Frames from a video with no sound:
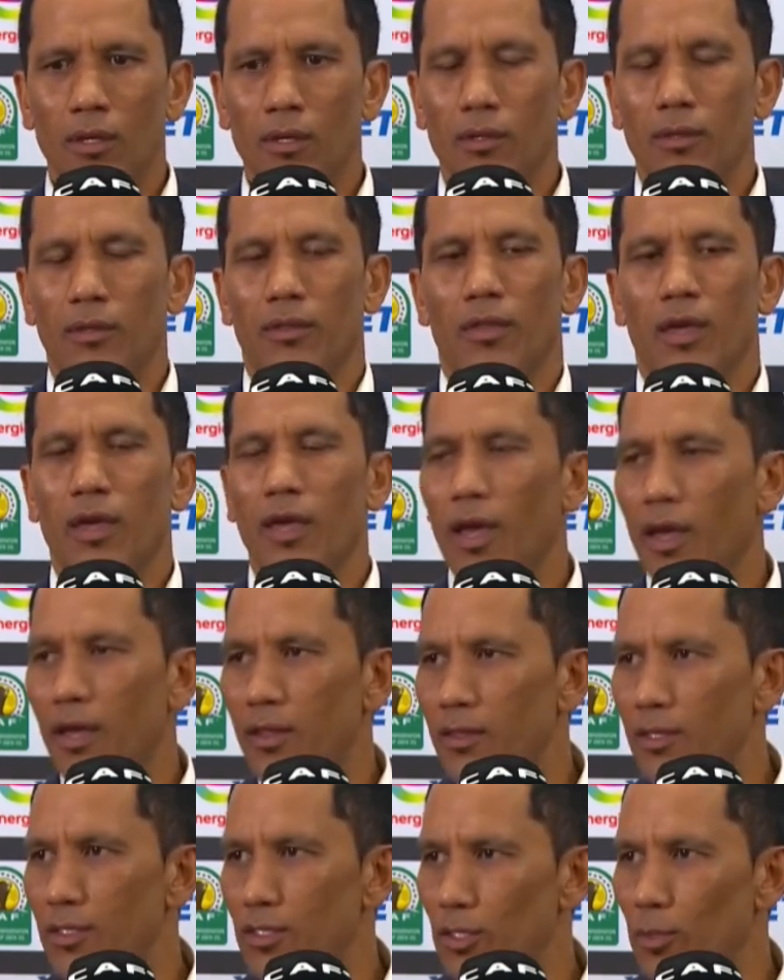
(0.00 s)
They
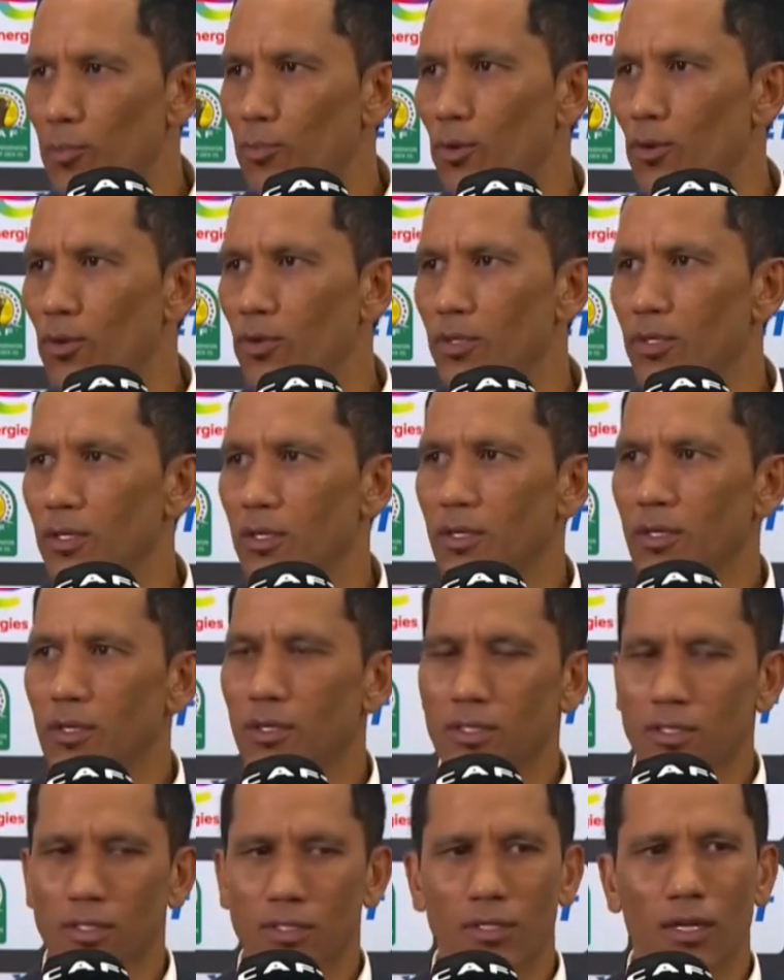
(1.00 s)
had the support,
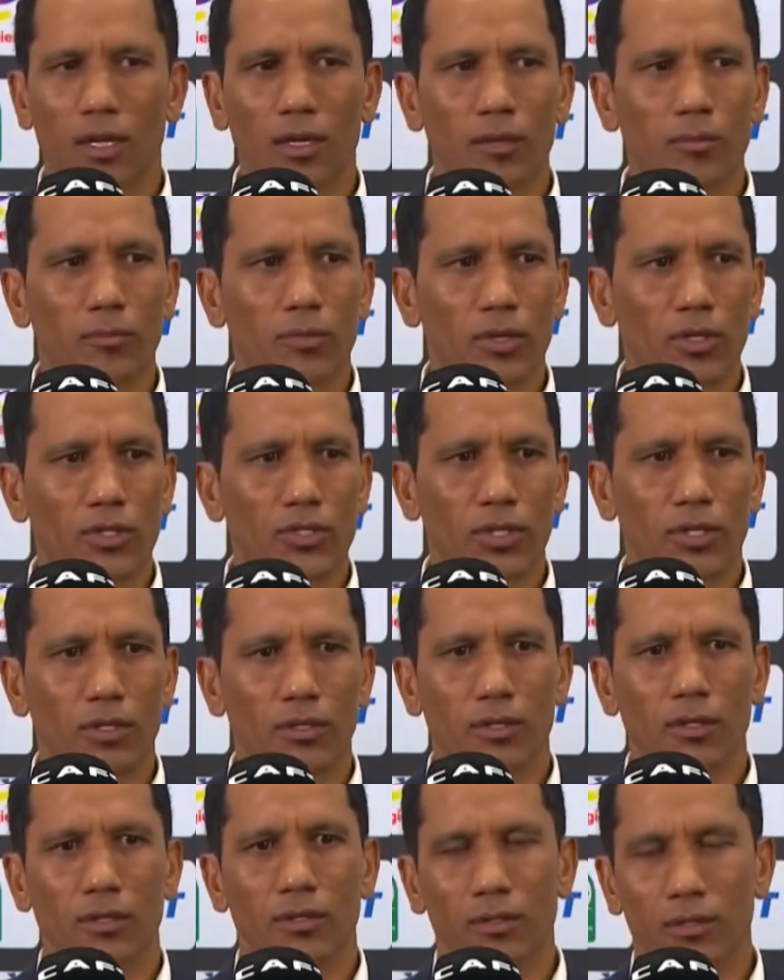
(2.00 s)
Stellenbosch,
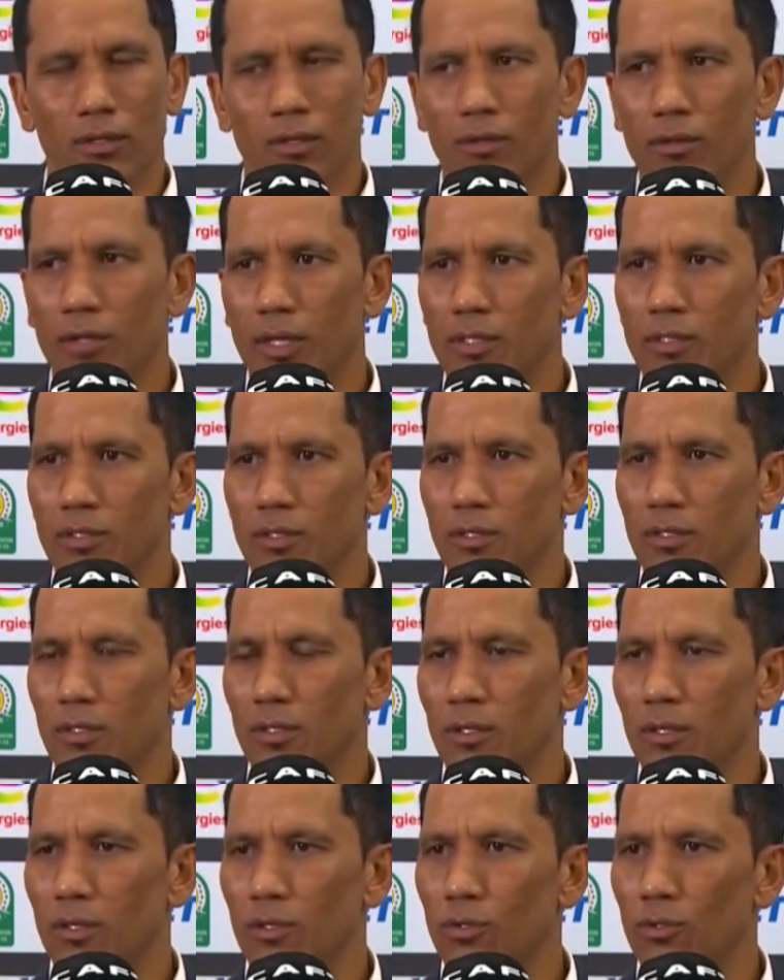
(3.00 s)
and that's
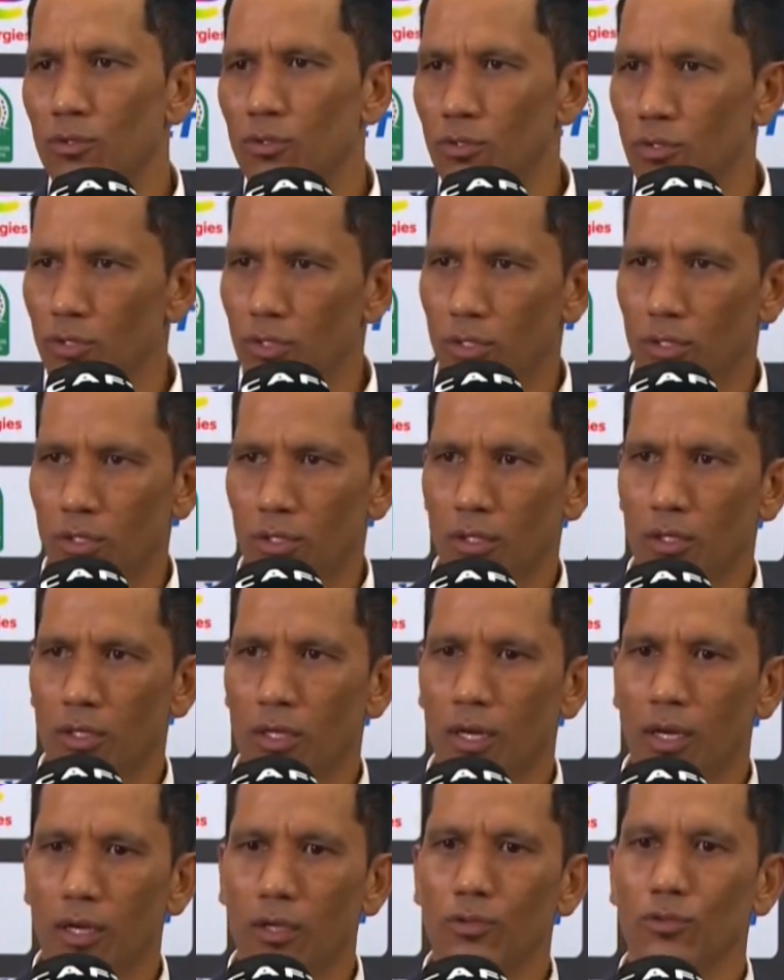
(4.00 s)
a huge
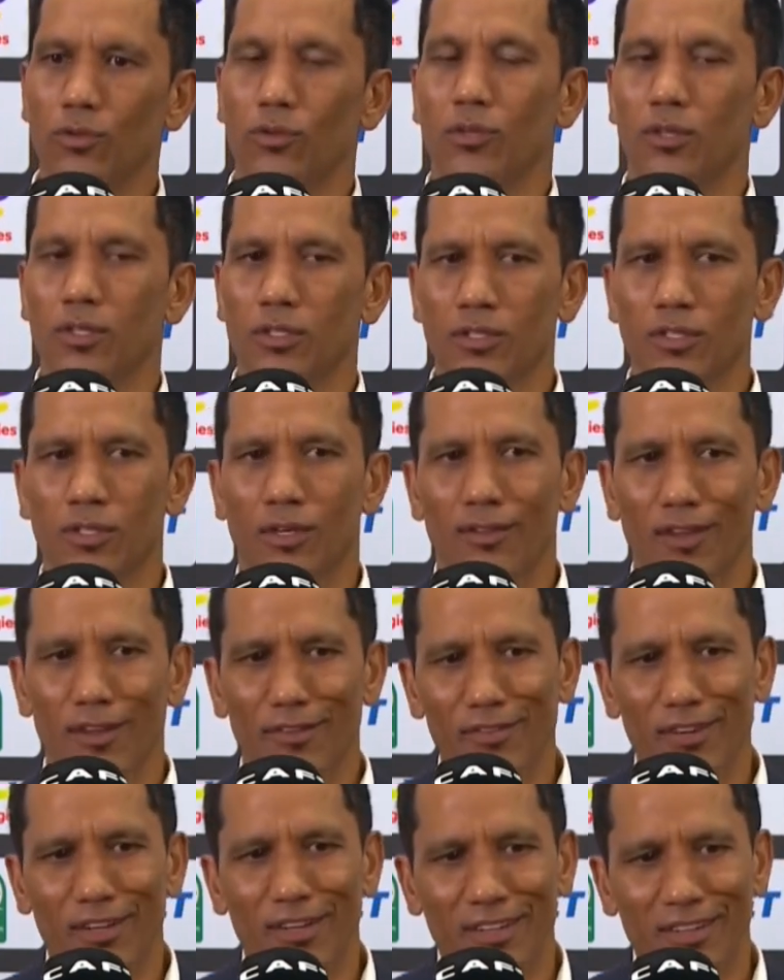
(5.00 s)
credit to the South
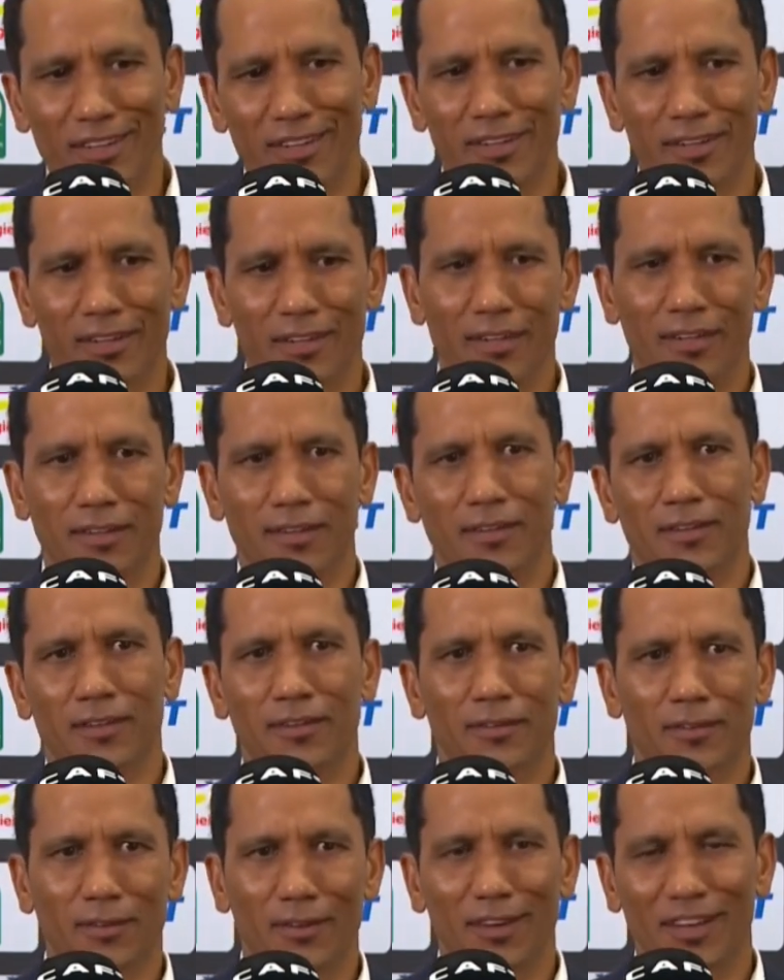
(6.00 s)
African,
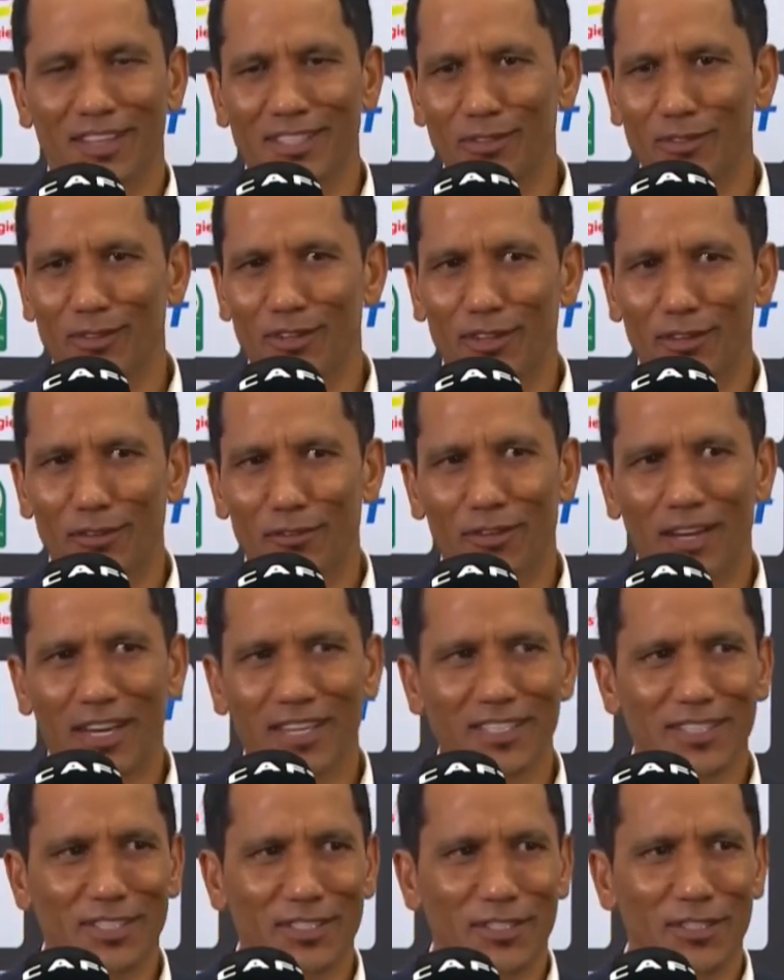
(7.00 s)
lost a lot of
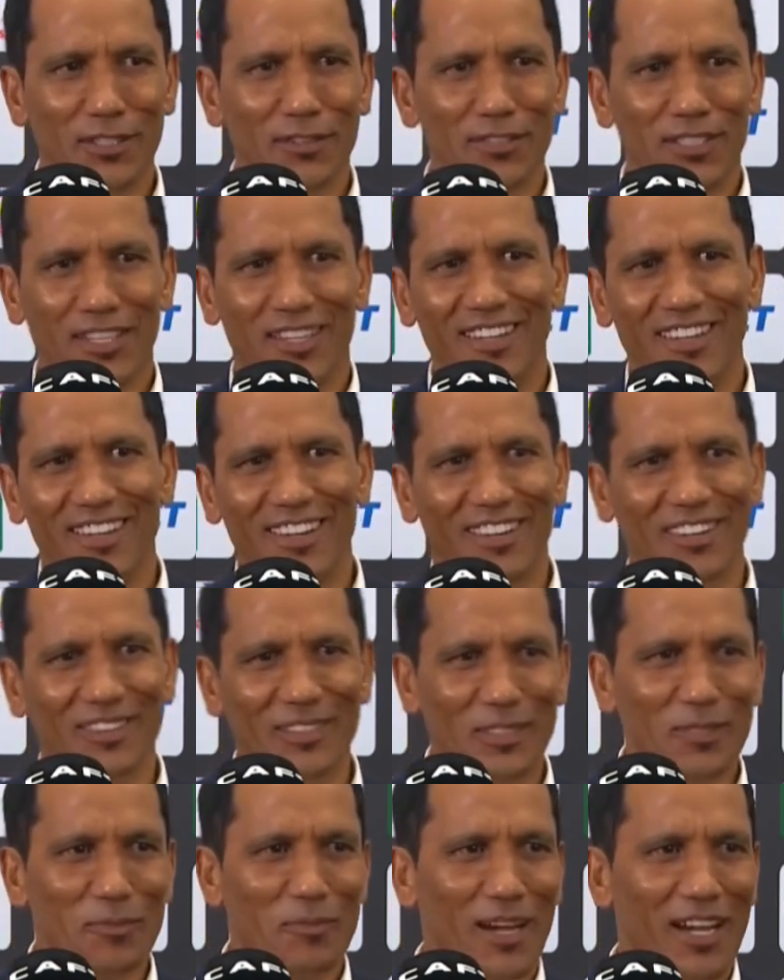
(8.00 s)
Kaizer Chiefs,
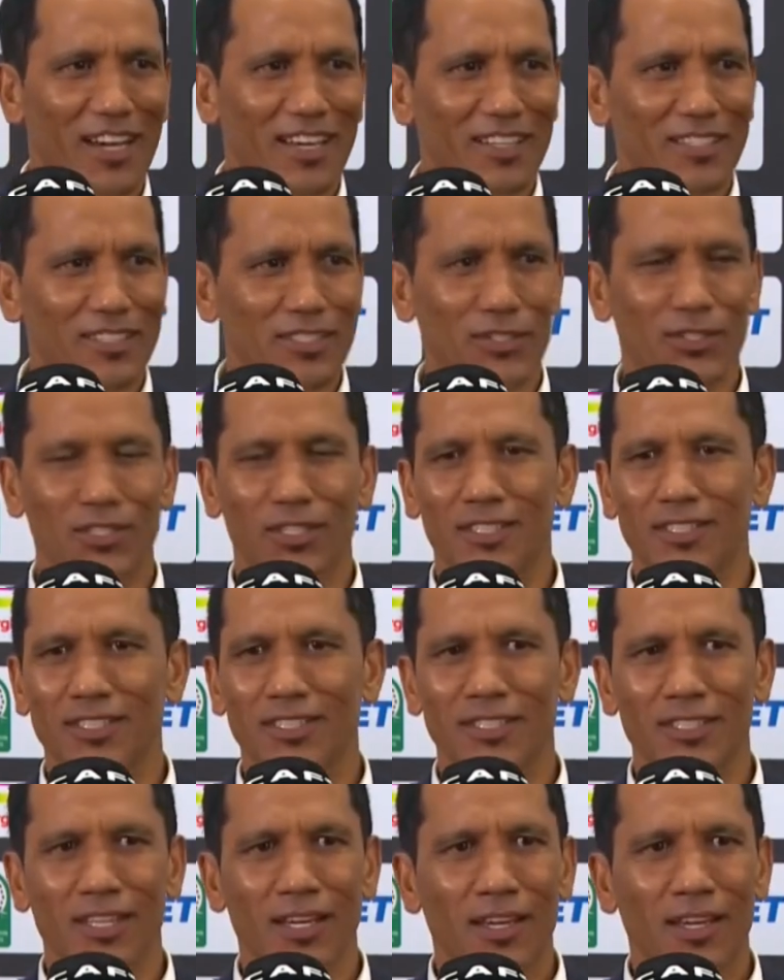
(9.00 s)
Sundowns, Pirates jerseys